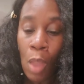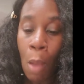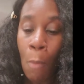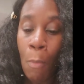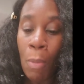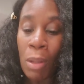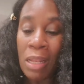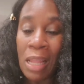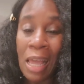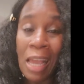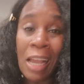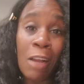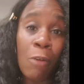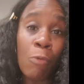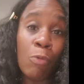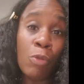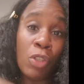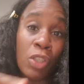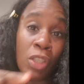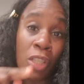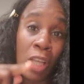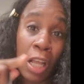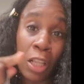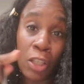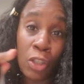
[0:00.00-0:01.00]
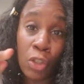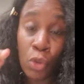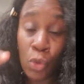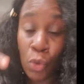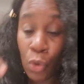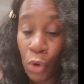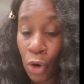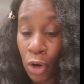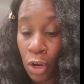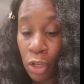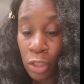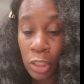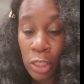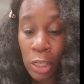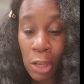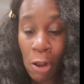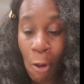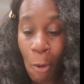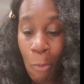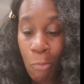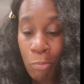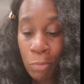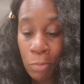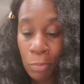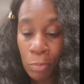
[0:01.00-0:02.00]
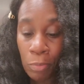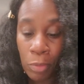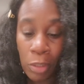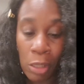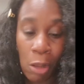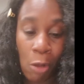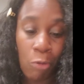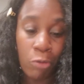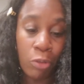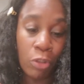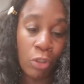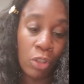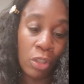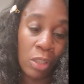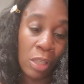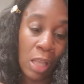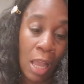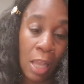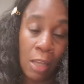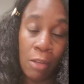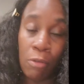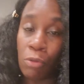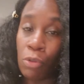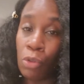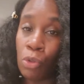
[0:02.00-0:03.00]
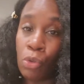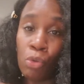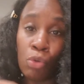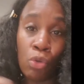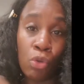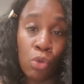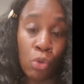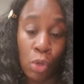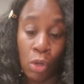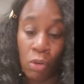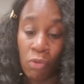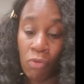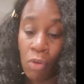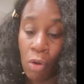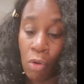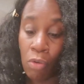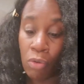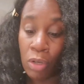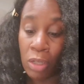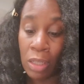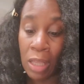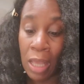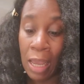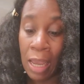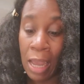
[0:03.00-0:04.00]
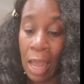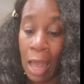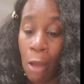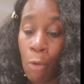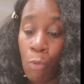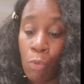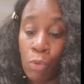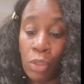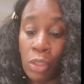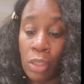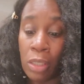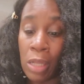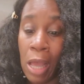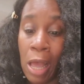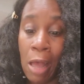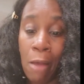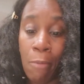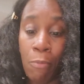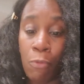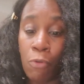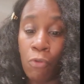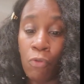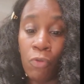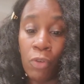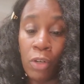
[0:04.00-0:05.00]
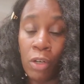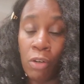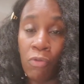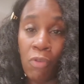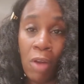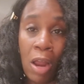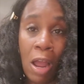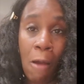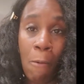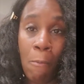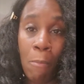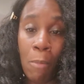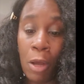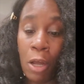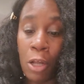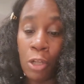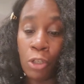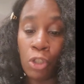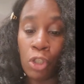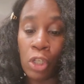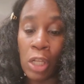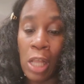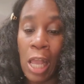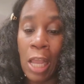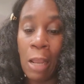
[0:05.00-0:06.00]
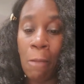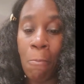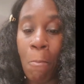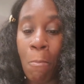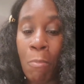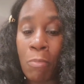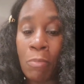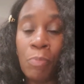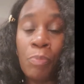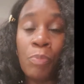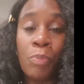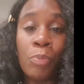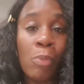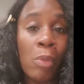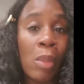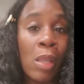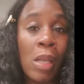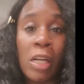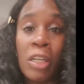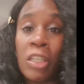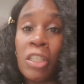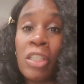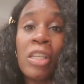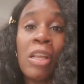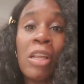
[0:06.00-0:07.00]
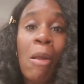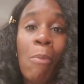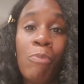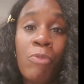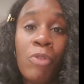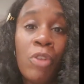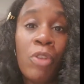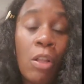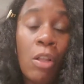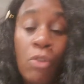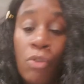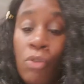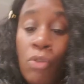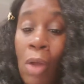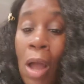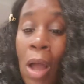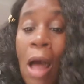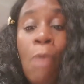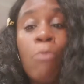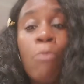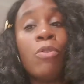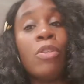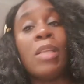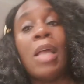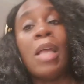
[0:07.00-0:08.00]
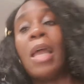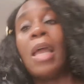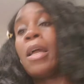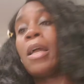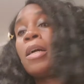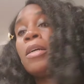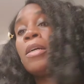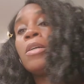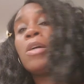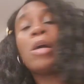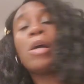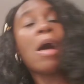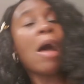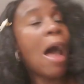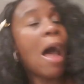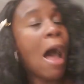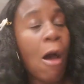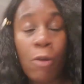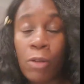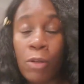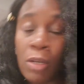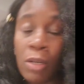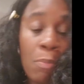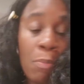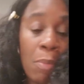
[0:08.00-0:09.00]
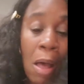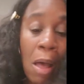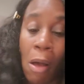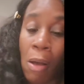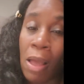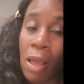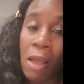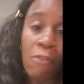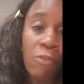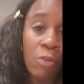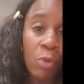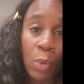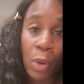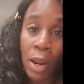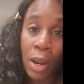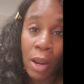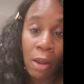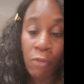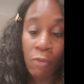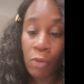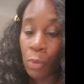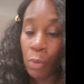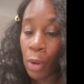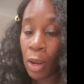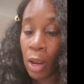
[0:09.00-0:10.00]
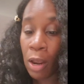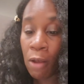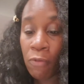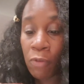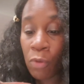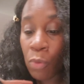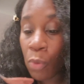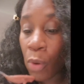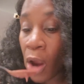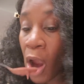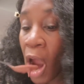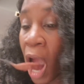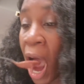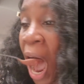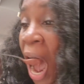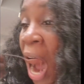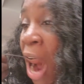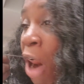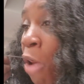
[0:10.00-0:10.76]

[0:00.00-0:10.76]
but like I was telling you earlier, it was just like due to Corona, like I was not moving around much, like, because I'm telling you, I was like out and about everywhere, everywhere, everywhere.